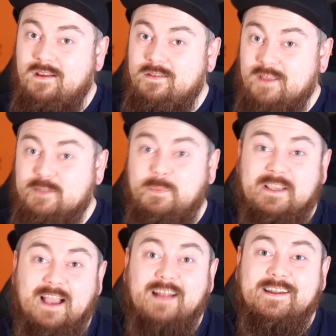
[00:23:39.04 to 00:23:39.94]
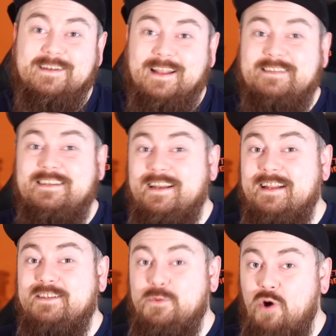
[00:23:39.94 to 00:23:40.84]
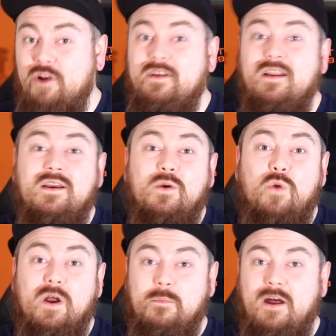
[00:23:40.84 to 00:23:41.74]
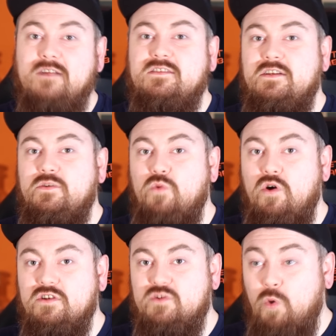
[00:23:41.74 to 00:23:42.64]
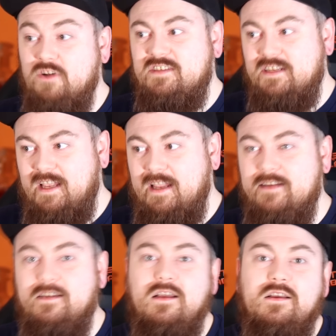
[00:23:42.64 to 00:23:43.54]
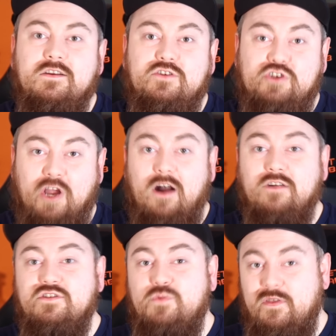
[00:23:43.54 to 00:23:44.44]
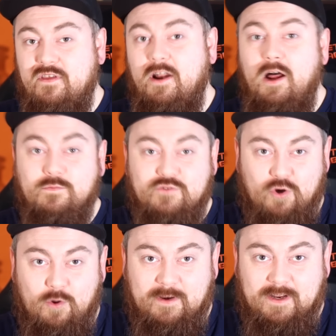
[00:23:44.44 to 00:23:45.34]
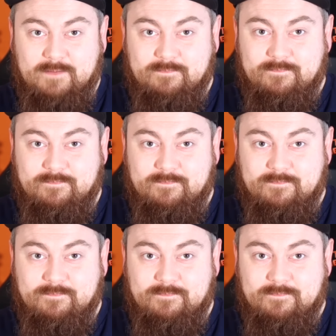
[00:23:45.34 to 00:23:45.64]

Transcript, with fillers: This began in 1981, where Martin was once again charged with an armed robbery.